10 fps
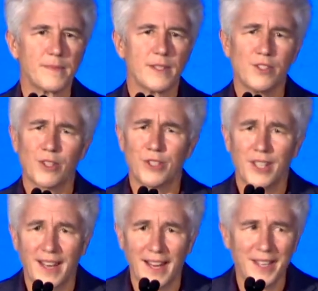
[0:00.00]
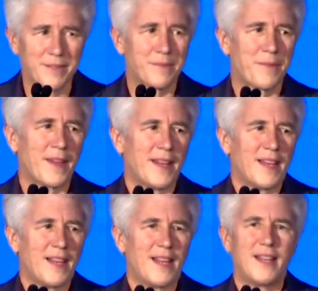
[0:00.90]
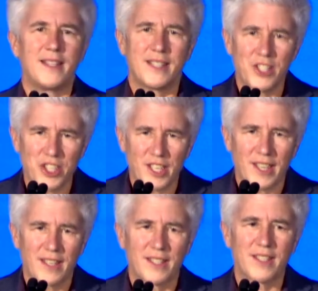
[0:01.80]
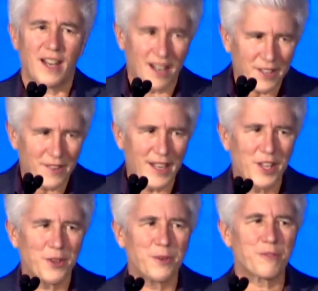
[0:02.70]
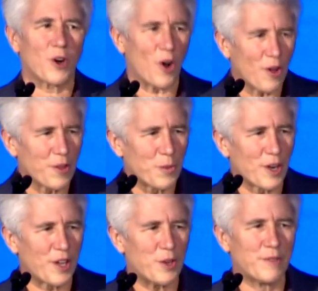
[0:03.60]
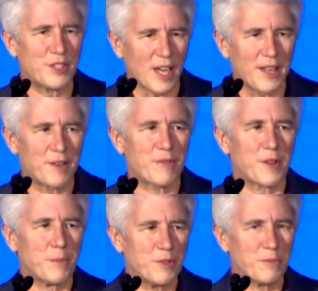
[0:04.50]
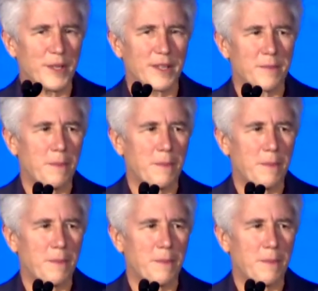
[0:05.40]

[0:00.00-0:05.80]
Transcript: So tonight, in addition to honoring you for all the work you have done for the movement,